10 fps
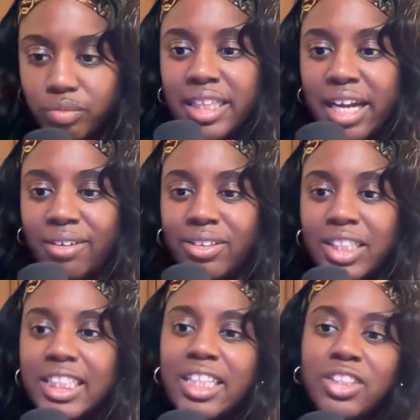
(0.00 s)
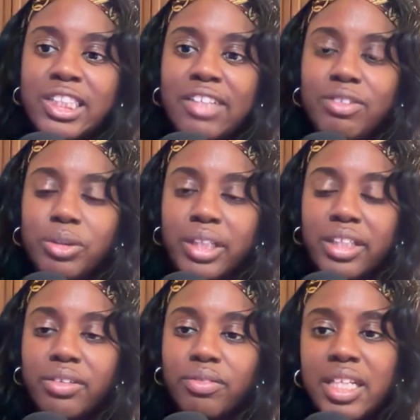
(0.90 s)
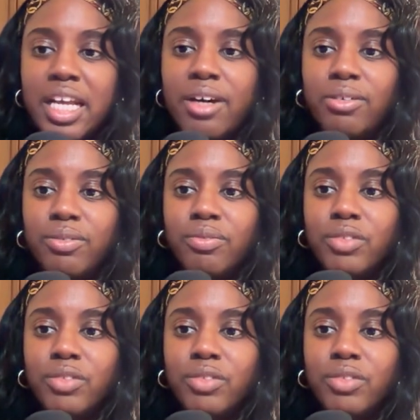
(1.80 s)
Now, let's get into step 3. Now,